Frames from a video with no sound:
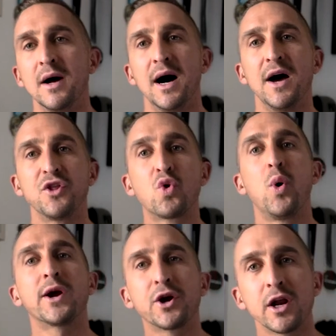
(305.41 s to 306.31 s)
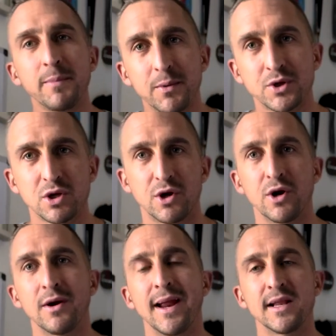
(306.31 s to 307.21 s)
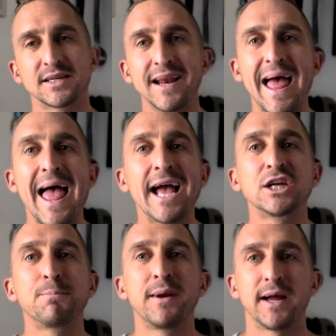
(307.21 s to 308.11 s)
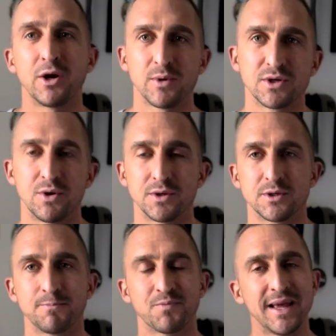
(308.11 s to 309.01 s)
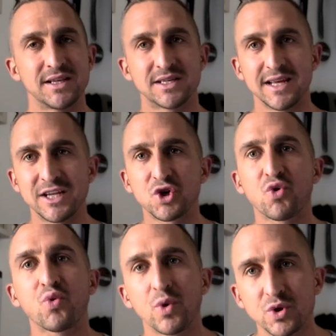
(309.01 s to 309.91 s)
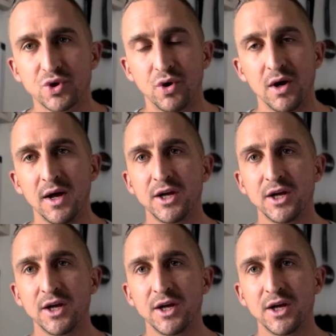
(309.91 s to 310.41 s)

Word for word: uh, the quicker you're going to be able to learn, and it's going to expedite your results. It's it's crucial.